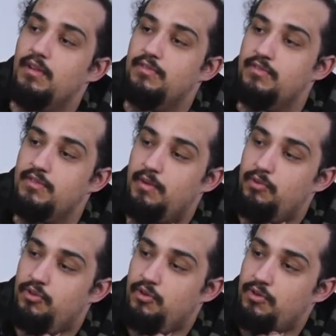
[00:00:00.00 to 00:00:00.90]

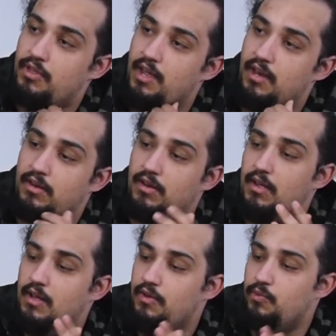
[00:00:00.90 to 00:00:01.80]
Sabertooth, and
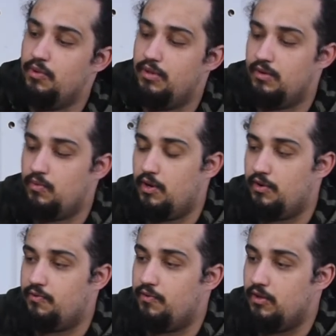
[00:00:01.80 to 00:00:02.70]
with a
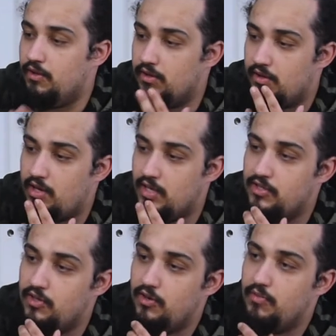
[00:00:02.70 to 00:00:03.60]
wonderful
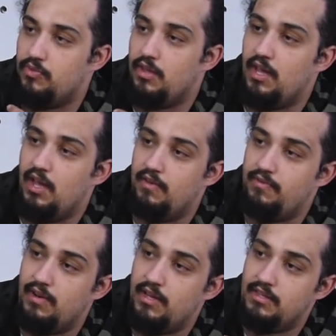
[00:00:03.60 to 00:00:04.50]
costume. They
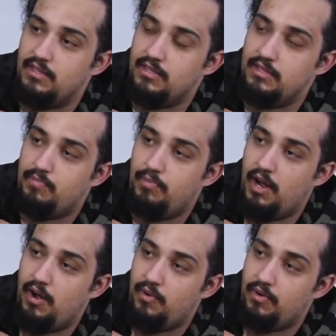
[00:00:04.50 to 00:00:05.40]
have like this
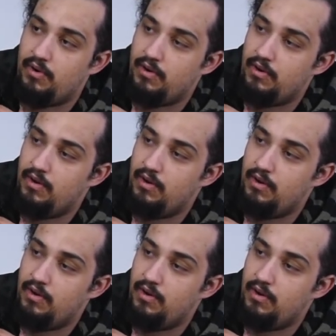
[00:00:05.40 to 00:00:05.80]
brown